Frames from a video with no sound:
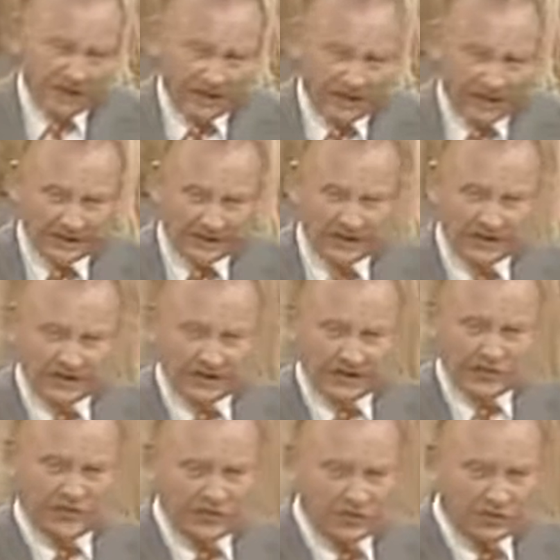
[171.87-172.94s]
to knowledge
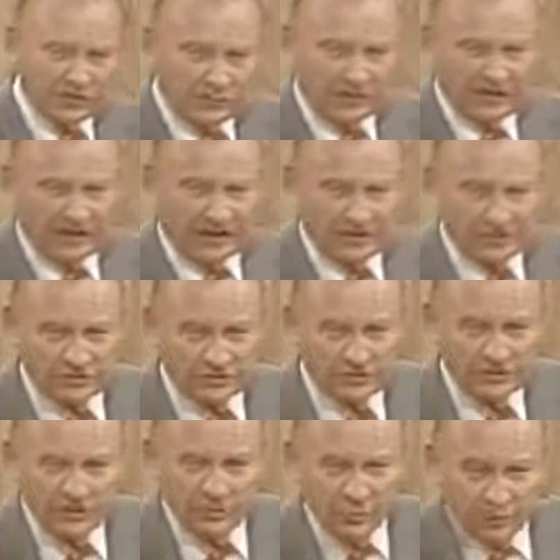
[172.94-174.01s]
if each one of us
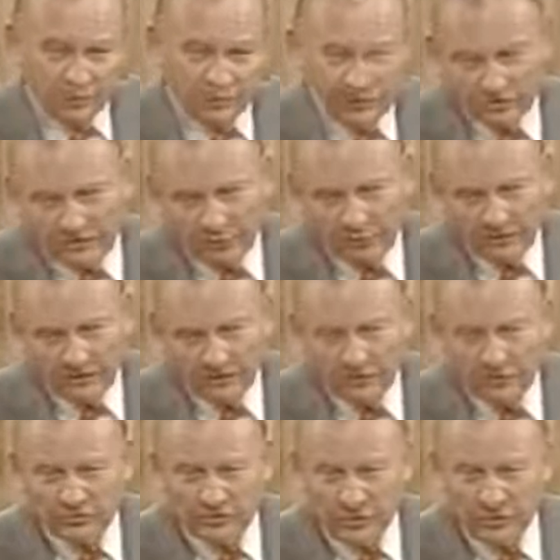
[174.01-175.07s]
were just to win a
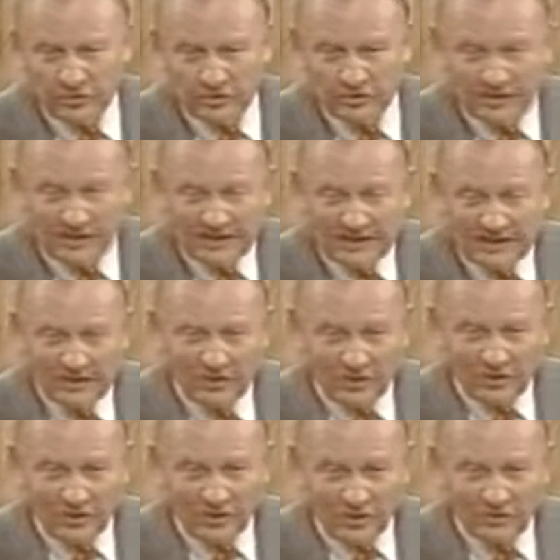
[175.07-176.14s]
few souls a day
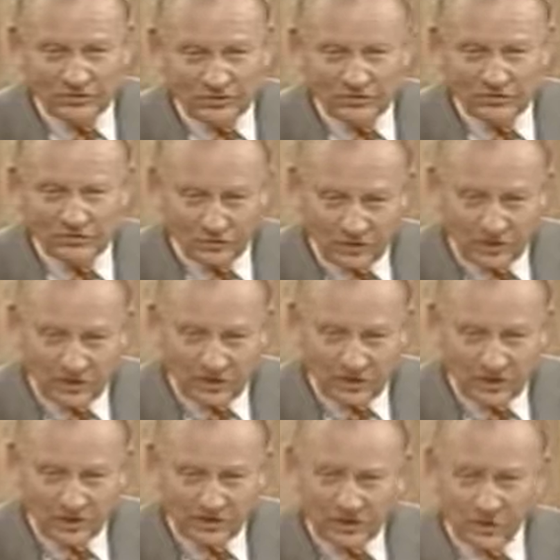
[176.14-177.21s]
to the Lord Jesus Christ.
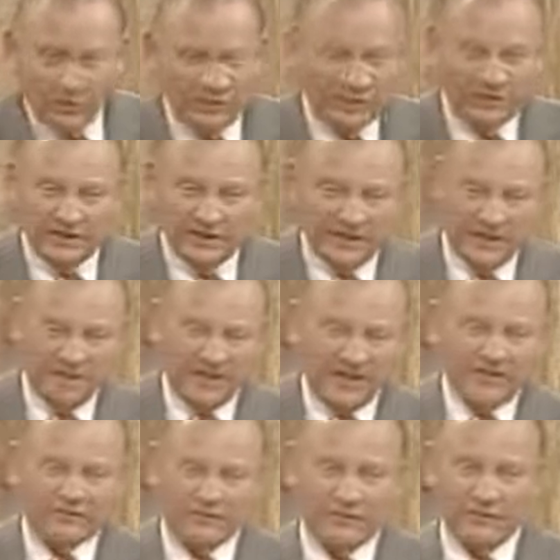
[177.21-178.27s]
You wouldn't need any
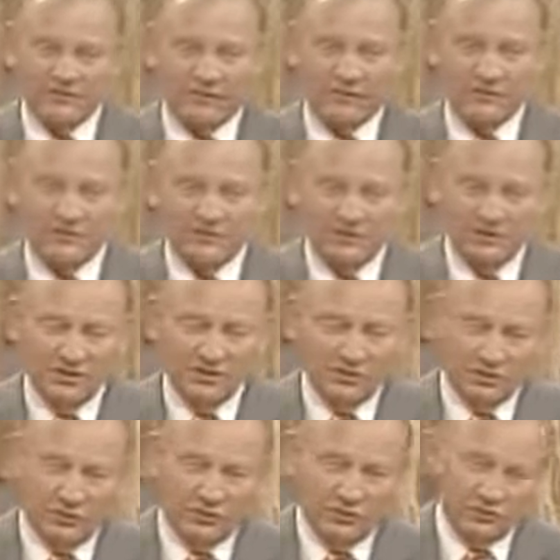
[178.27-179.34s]
vast campaigns.
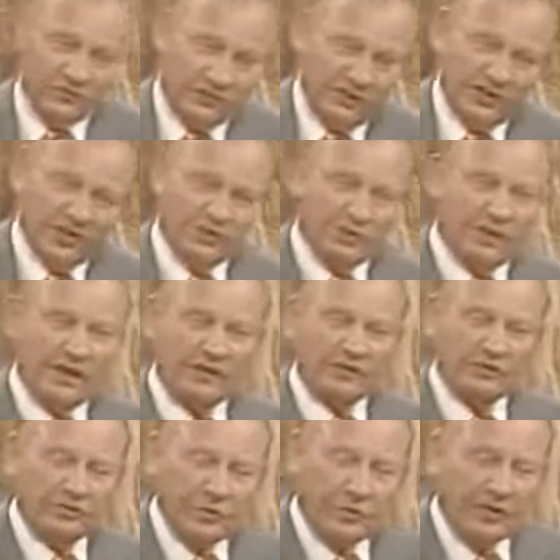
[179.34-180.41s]
You just need each one of
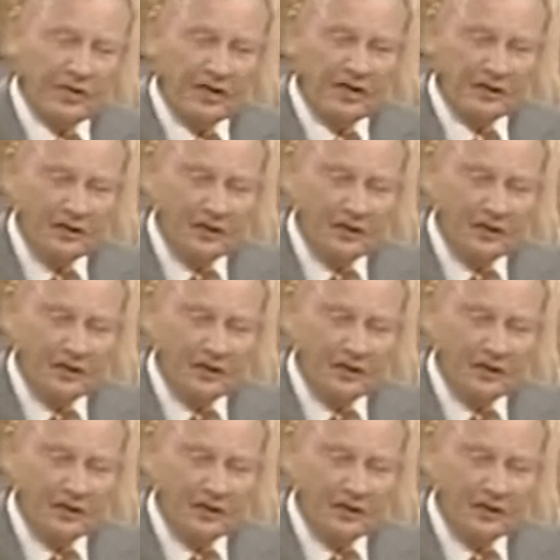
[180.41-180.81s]
us doing our